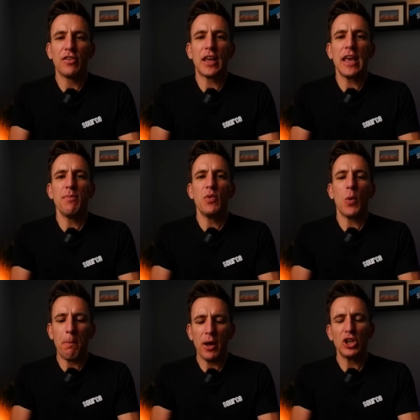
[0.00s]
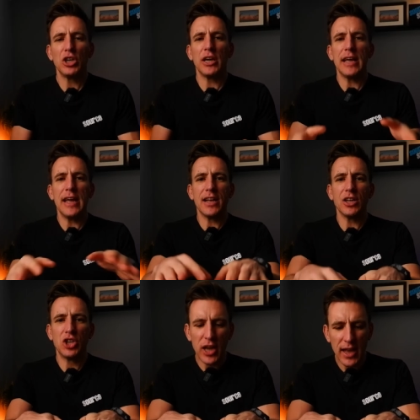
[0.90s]
To keep your budget
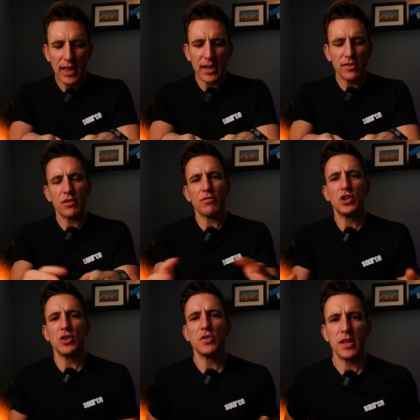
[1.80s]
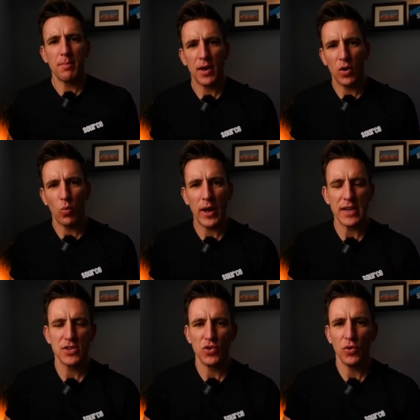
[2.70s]
in check and to reduce the amount of
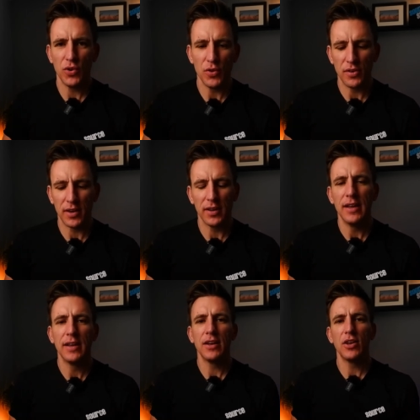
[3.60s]
waste you're using,